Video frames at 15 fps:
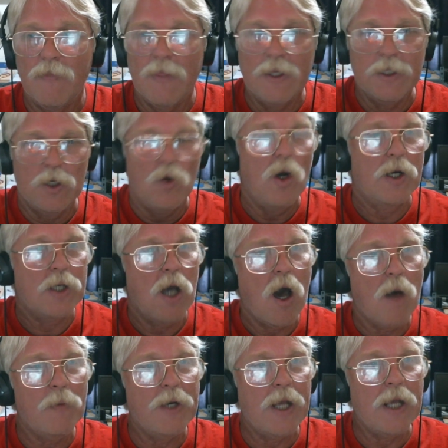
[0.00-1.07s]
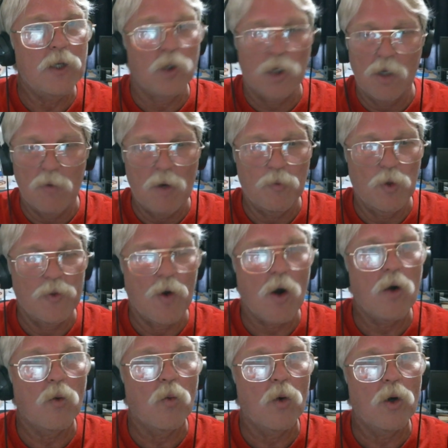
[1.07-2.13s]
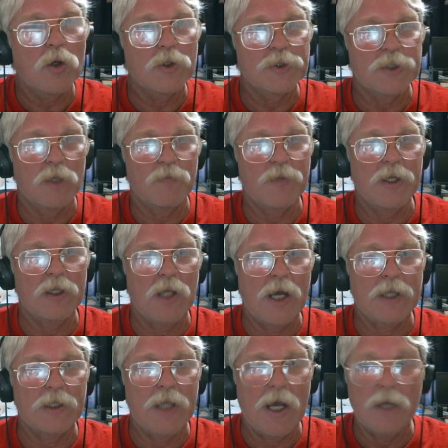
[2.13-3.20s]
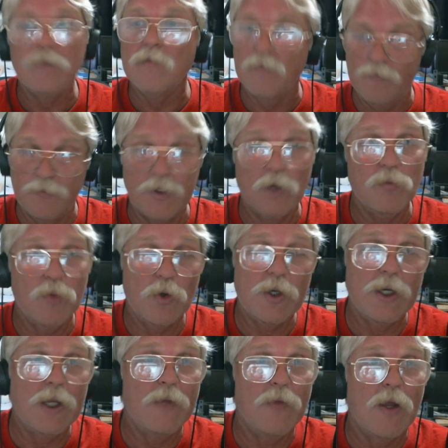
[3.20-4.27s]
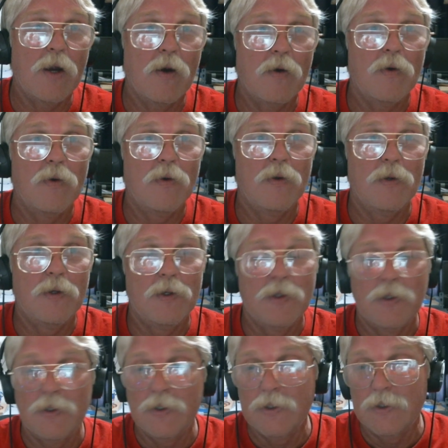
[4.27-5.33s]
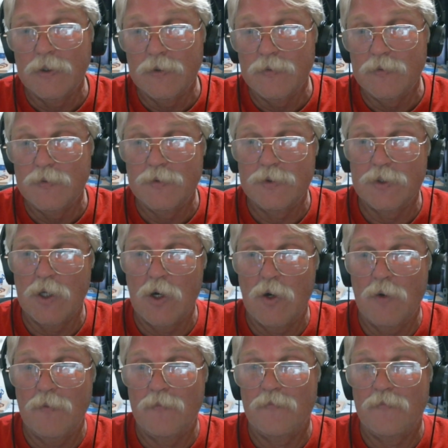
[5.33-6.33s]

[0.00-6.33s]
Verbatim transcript: you know, accommodate or come up with artwork or something like that, they'll put it in there. So